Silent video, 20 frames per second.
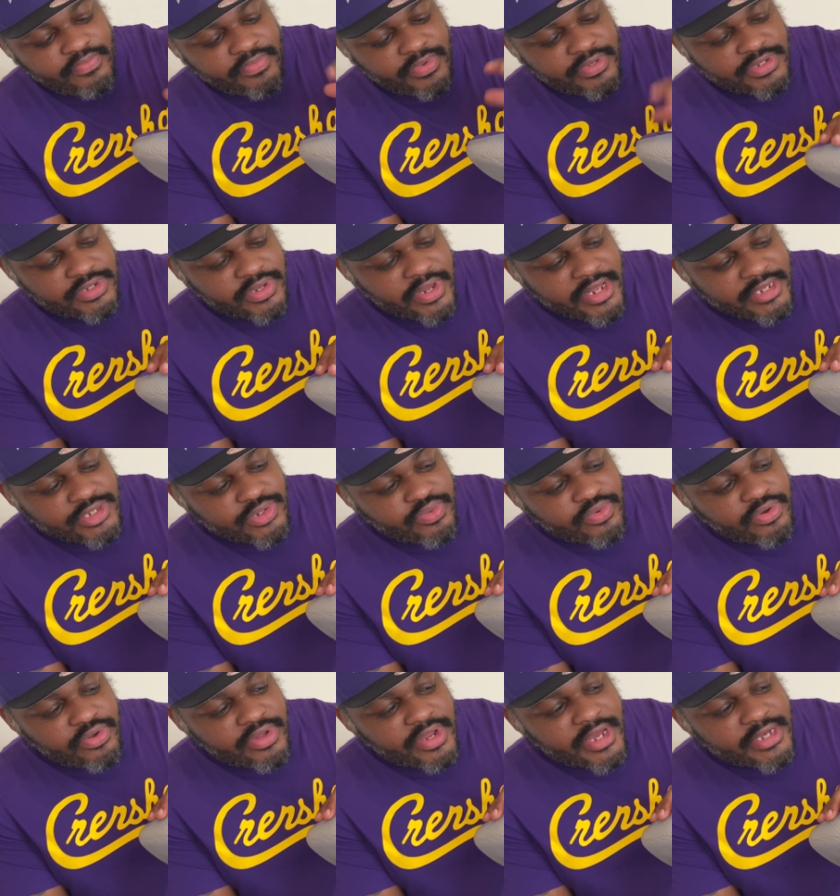So that's a
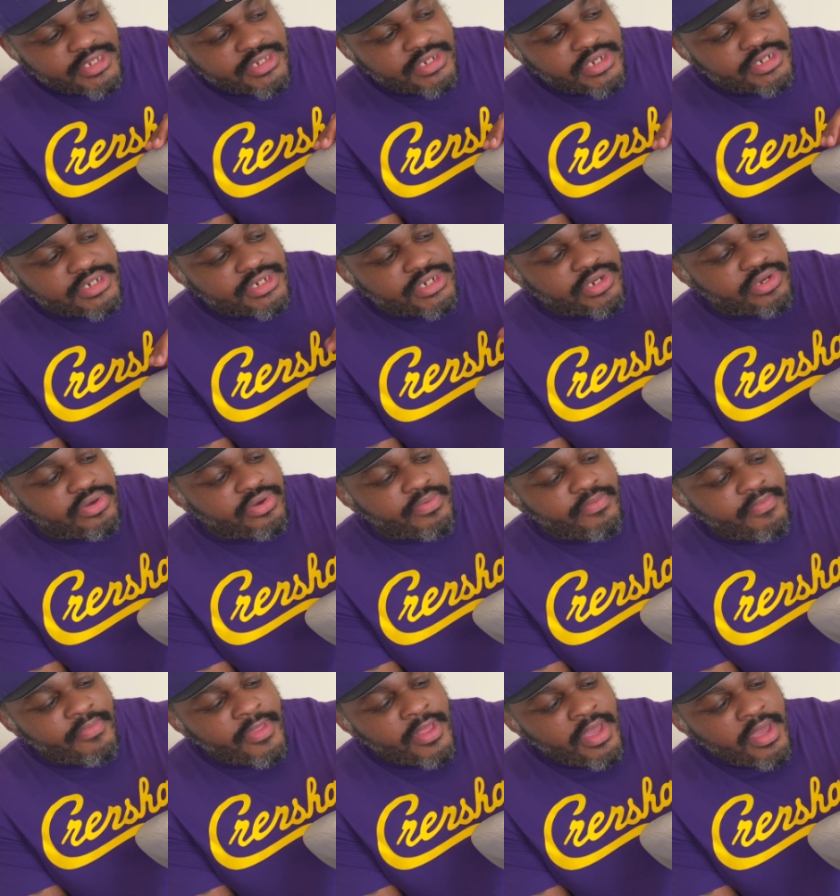real nice touch here.
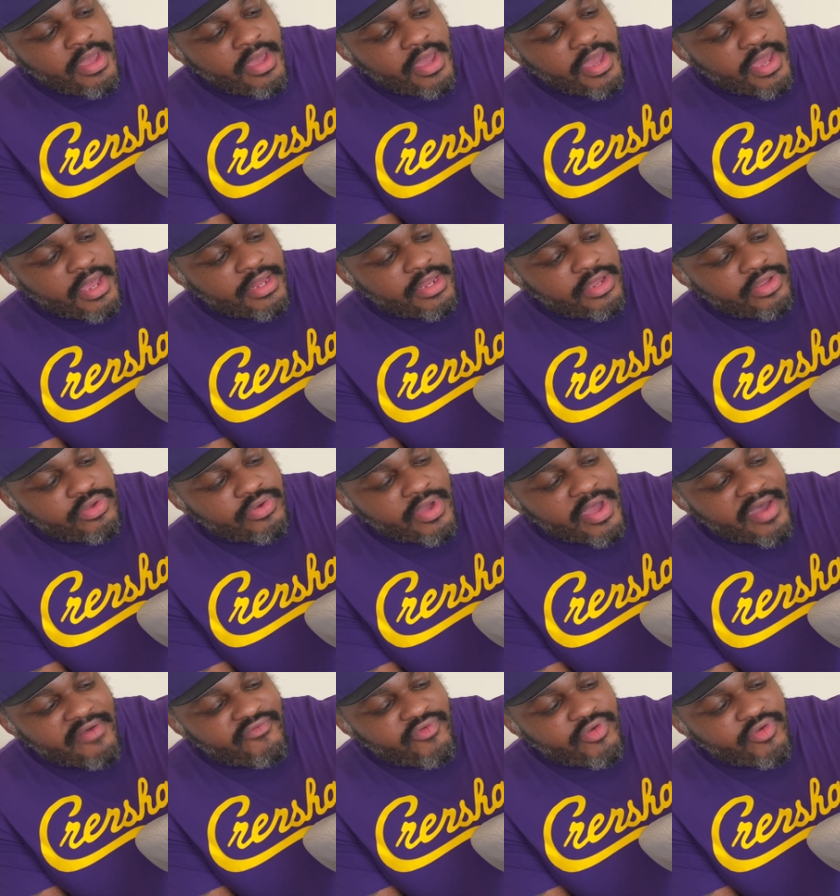And then you have